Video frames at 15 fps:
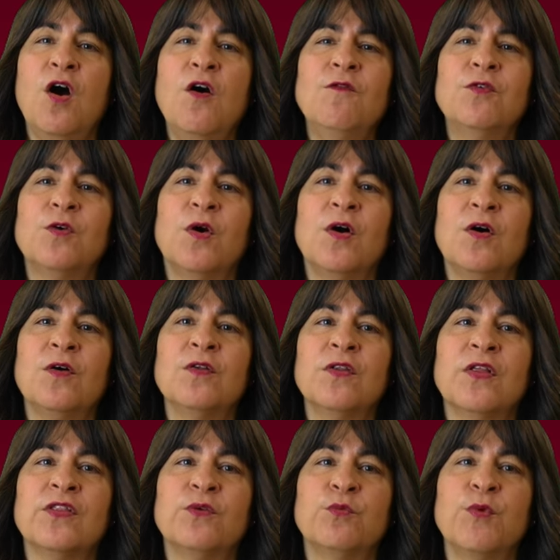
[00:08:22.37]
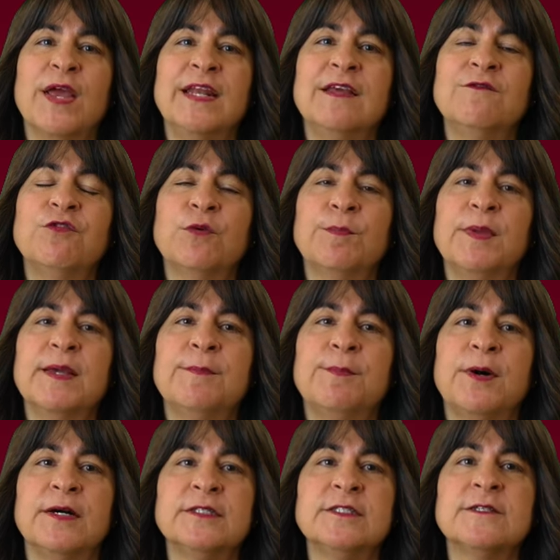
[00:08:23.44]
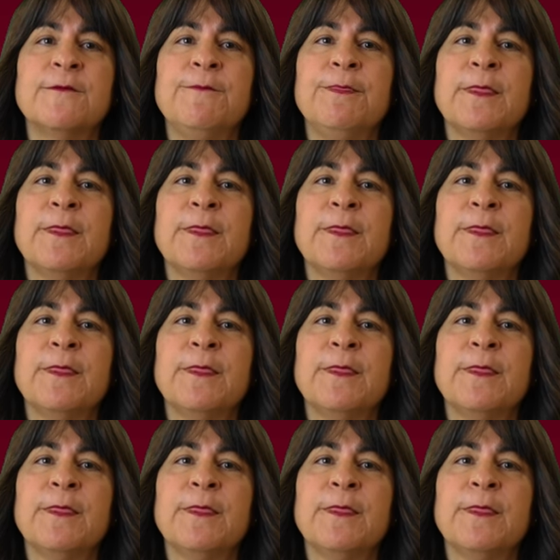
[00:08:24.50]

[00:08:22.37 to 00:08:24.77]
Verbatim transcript: overall, the rating for Big Bus